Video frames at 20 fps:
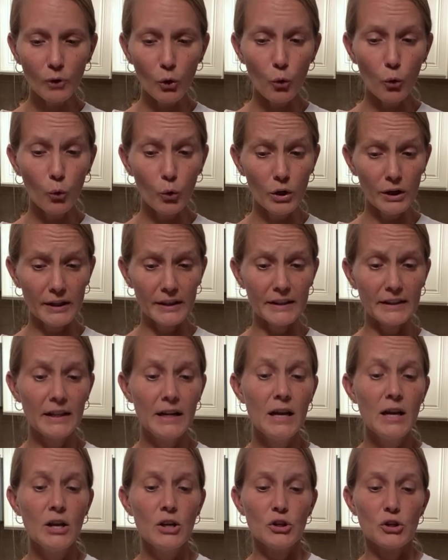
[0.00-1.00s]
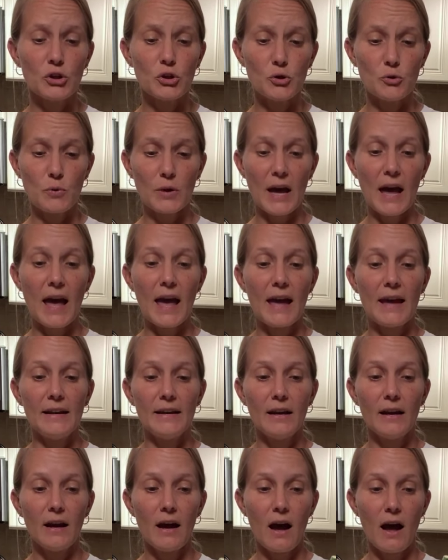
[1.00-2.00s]
Or you
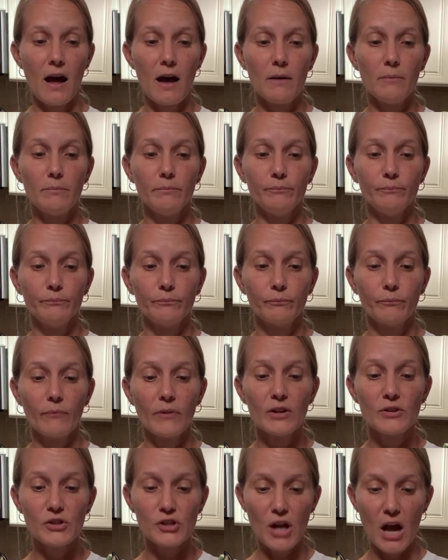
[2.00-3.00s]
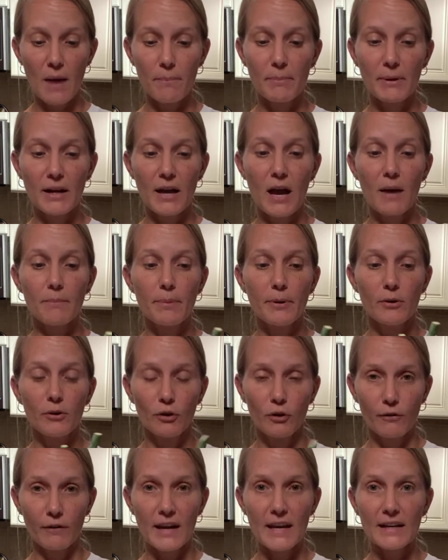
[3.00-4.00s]
can um, chop it up,
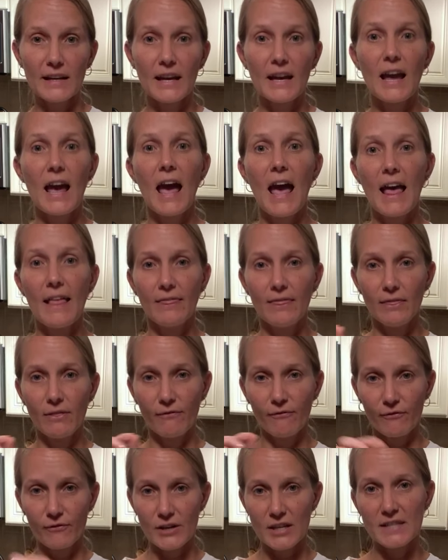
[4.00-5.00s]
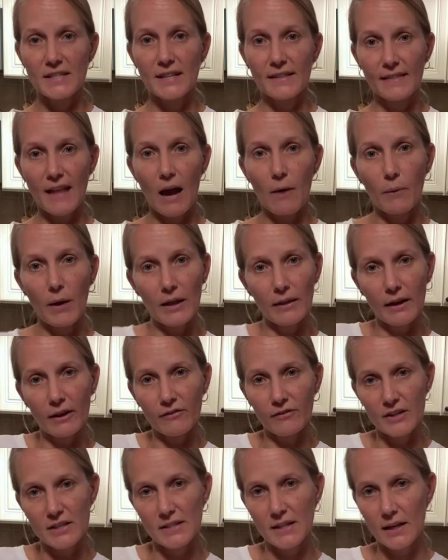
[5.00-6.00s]
grate it, and freeze it that way, like
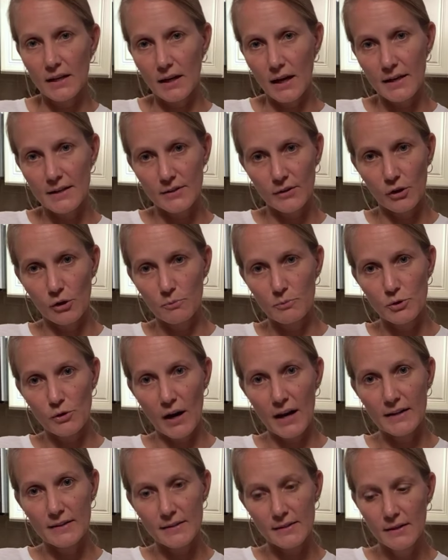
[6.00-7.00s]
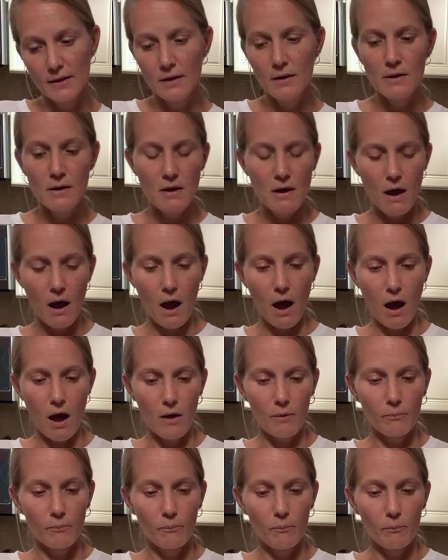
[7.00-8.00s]
freeze it in ice cube trays.
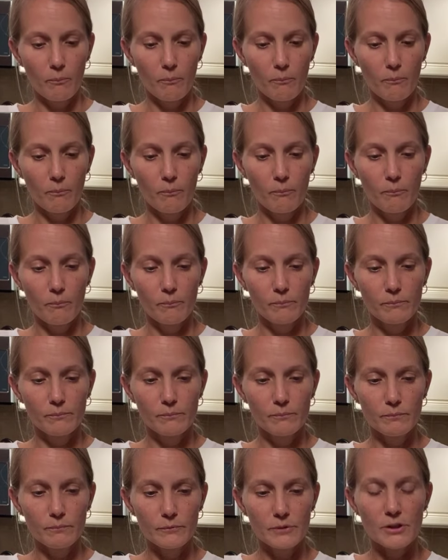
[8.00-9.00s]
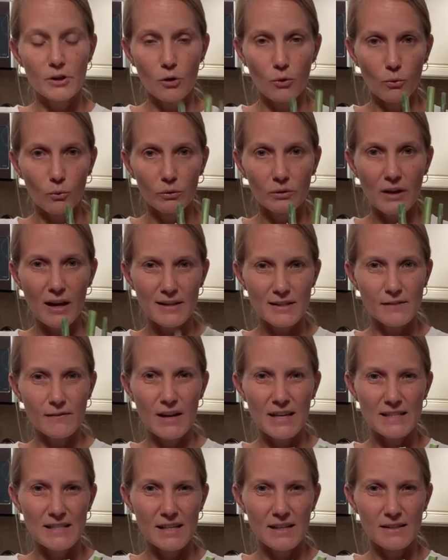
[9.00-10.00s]
Um, so lots of
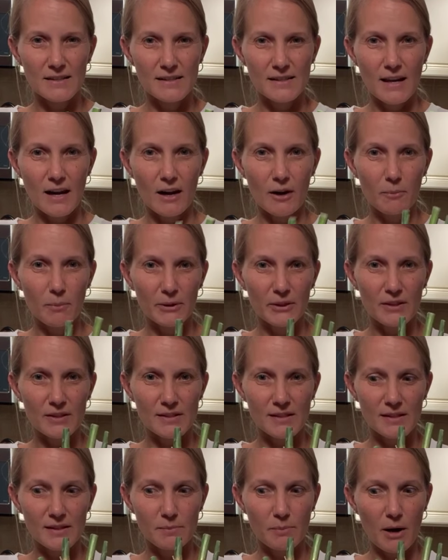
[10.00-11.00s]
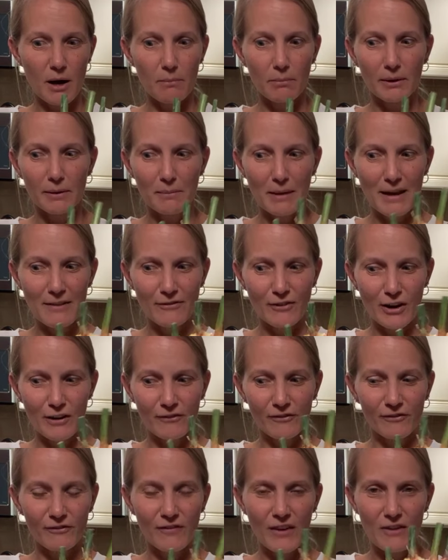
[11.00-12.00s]
ideas there, but this is probably my
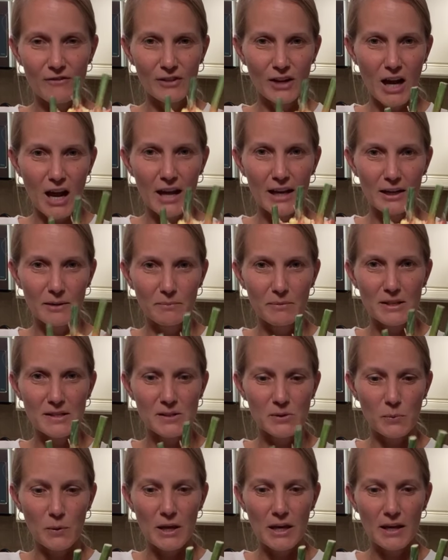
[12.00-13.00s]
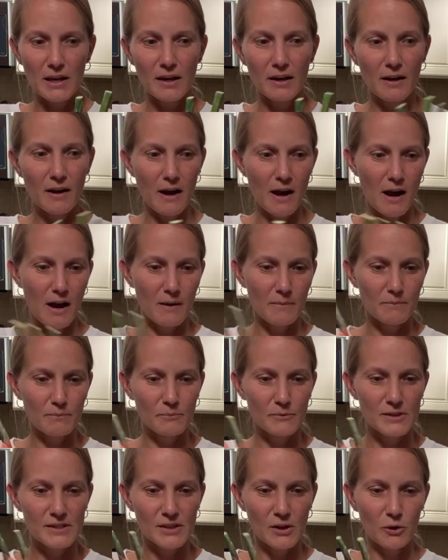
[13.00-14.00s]
favorite item this week. Um,
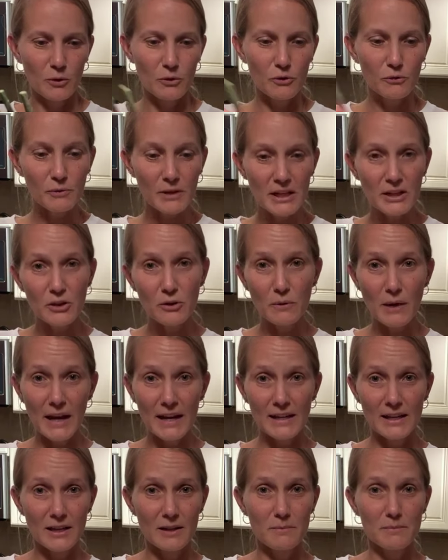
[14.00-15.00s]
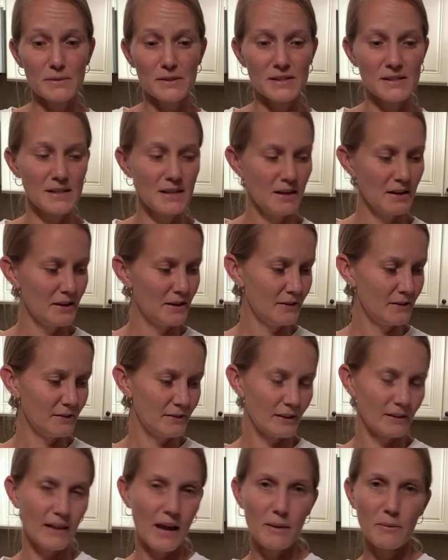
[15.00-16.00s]
so three new items,
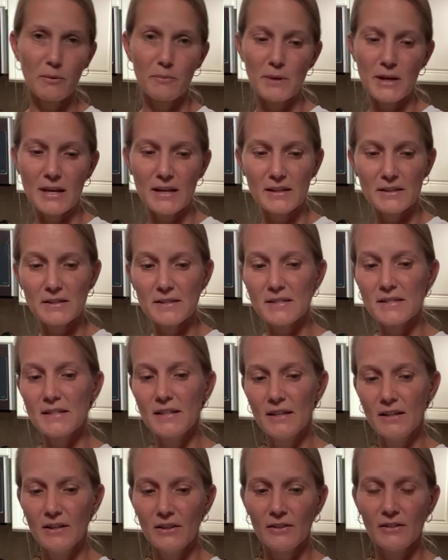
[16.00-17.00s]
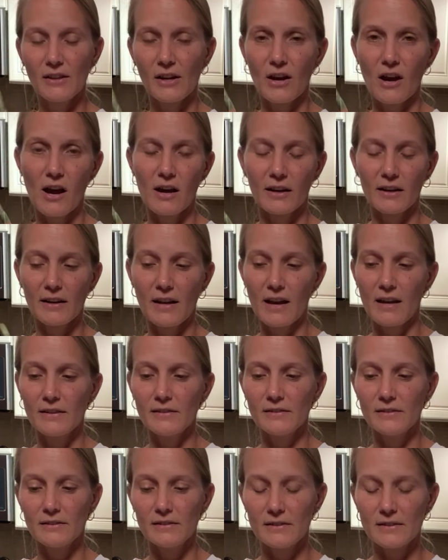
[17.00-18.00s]
the lima beans, the koginut
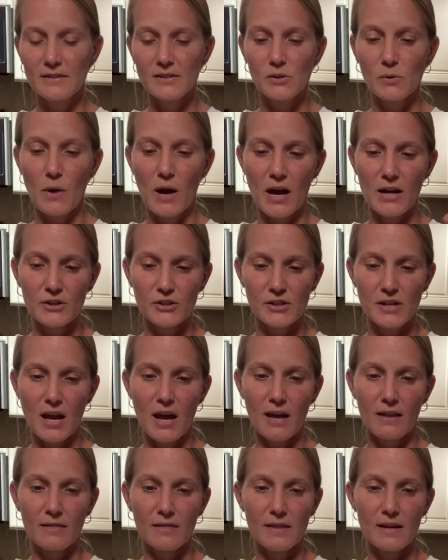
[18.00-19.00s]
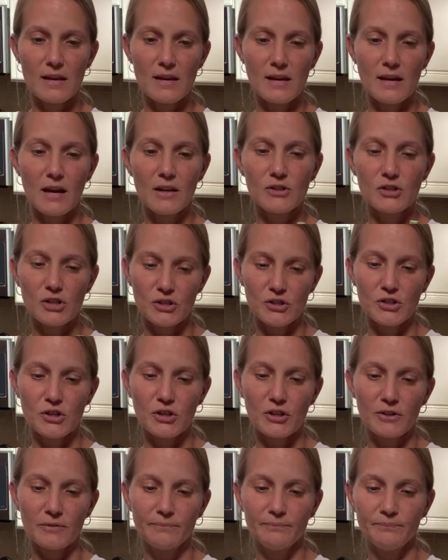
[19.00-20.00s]
squash, and the
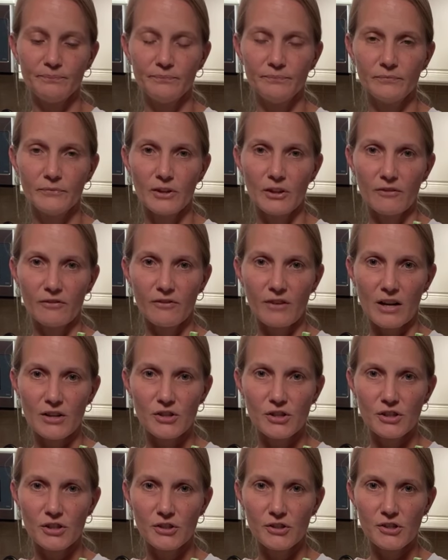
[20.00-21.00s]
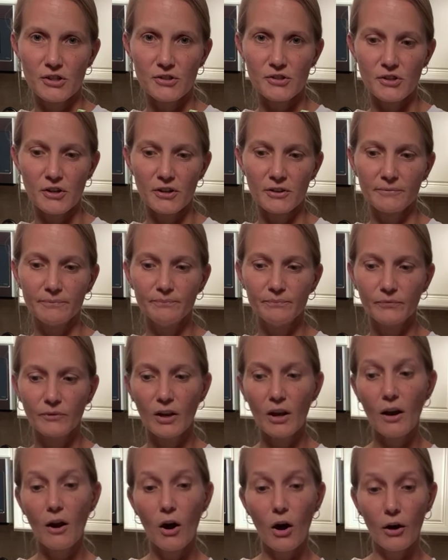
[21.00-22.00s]
ginger, the fresh ginger.
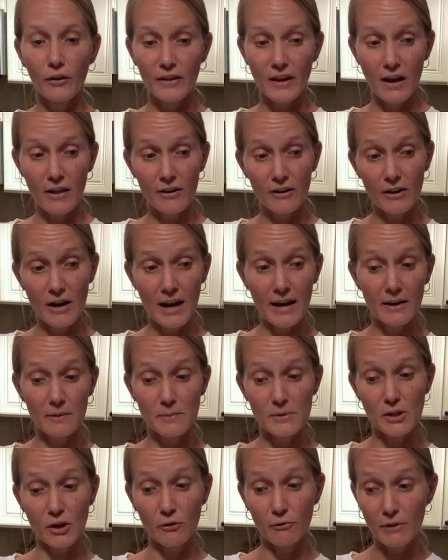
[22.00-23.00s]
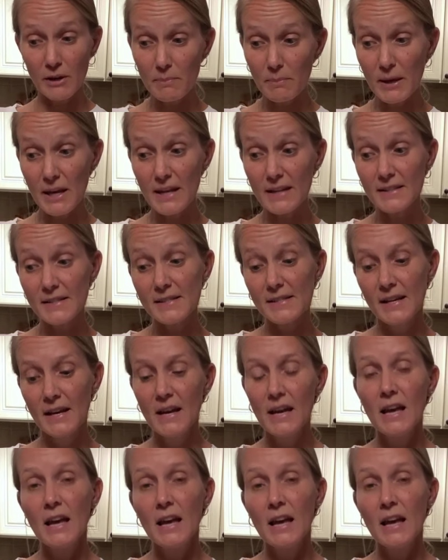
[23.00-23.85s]
All the other items are repeats.